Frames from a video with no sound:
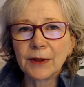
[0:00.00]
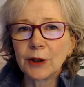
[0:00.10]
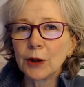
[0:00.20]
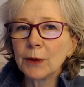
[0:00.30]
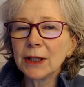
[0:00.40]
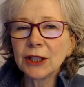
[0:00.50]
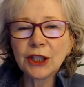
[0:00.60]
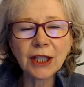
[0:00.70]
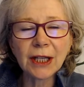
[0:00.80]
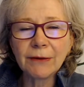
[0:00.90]
No one is
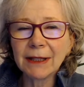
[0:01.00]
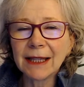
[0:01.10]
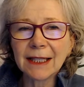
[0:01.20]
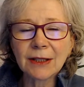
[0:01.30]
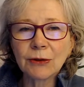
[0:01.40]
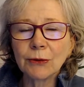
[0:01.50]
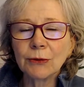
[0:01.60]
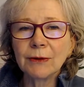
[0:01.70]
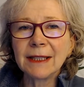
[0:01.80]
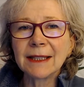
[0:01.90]
sharing their
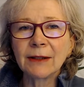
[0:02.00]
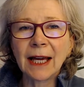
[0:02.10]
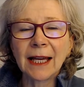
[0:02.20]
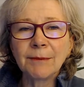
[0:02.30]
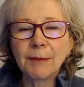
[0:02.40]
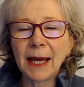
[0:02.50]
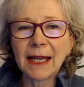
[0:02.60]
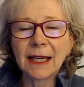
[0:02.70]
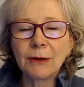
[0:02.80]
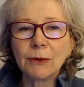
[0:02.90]
stories and
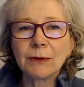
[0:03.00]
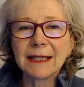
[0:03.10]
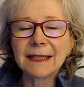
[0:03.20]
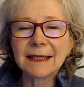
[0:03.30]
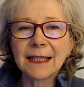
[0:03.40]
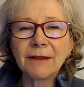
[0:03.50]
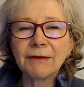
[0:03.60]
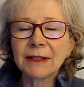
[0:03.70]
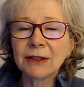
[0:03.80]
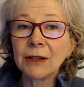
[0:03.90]
unpacking all their stuff.
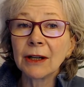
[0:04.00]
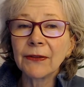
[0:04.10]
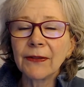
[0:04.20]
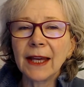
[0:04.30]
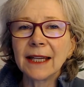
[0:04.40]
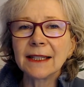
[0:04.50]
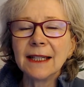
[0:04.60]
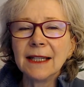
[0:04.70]
It's not that.